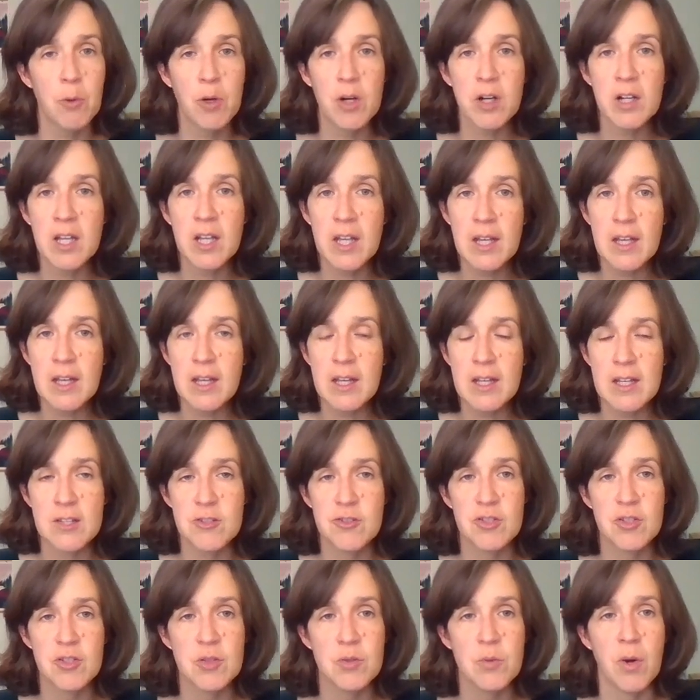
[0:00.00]
working
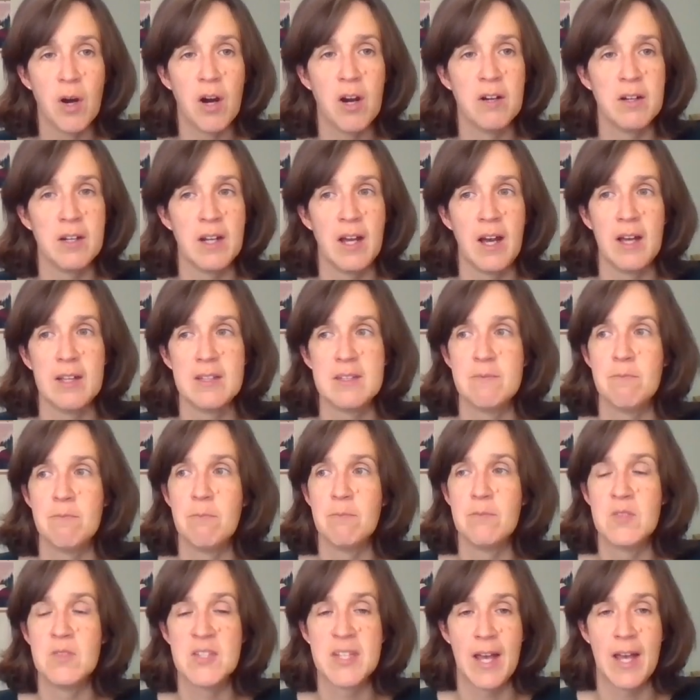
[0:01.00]
is you are not
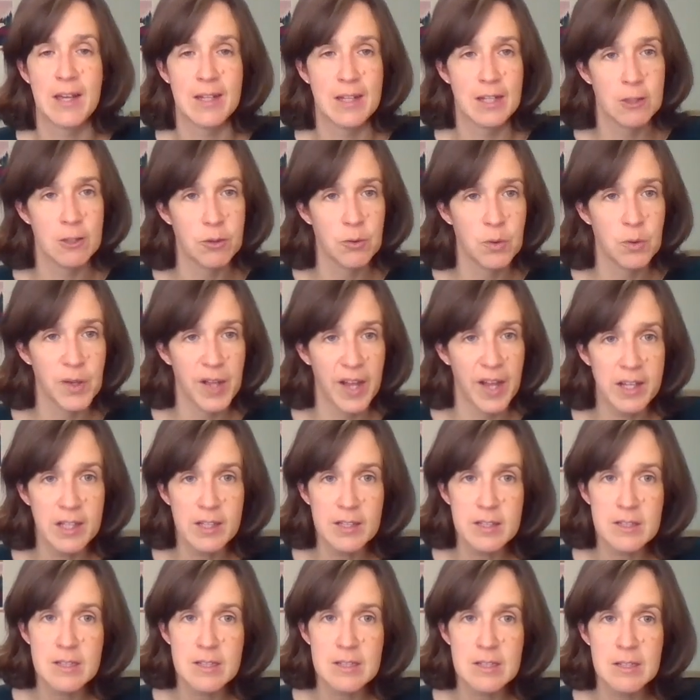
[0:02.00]
signing new
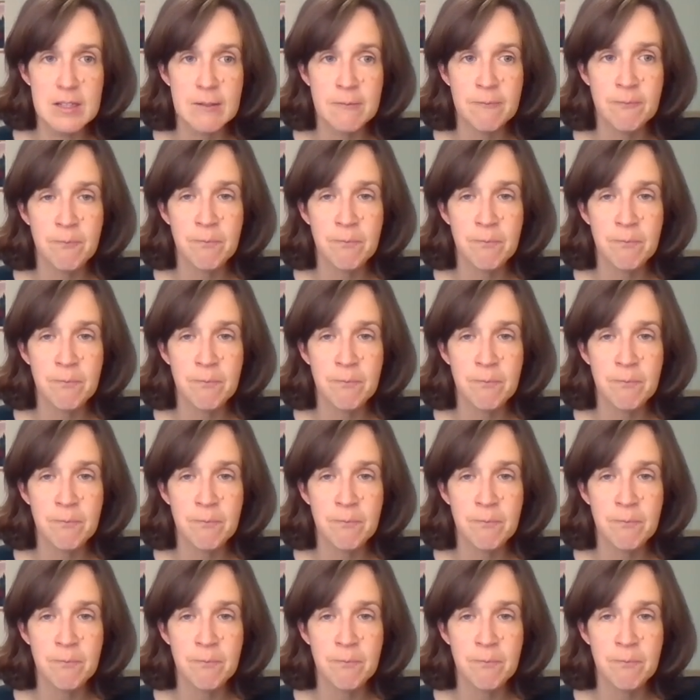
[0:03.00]
clients,